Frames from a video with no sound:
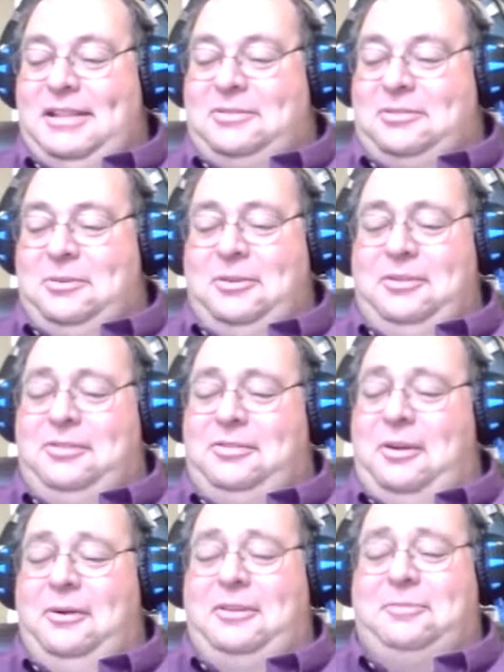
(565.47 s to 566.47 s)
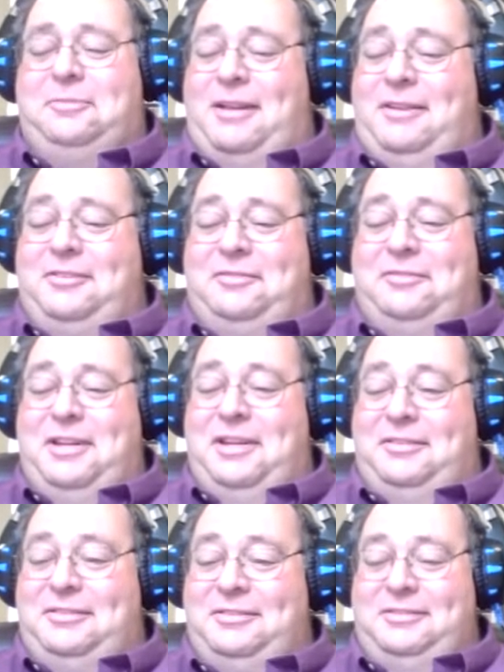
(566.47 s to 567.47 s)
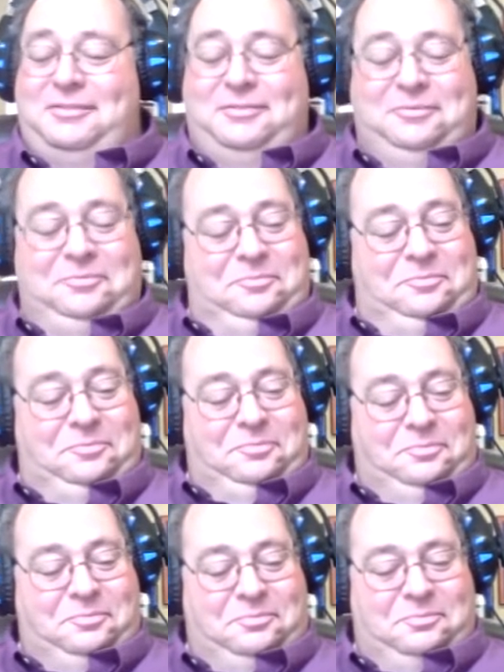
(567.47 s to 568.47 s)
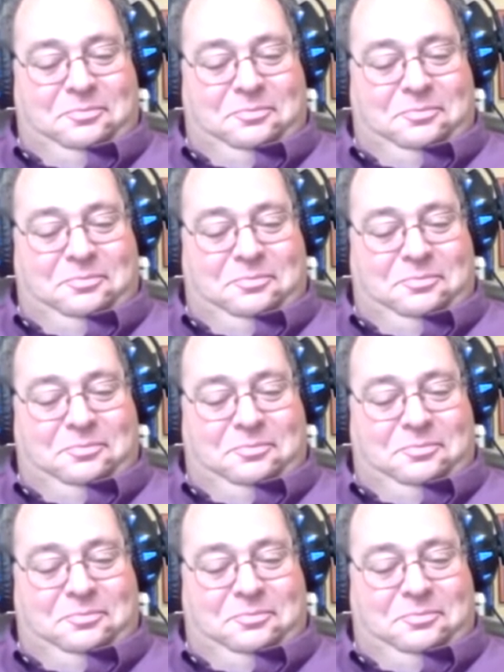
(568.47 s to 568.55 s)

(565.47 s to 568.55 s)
and that um, they're going to open up their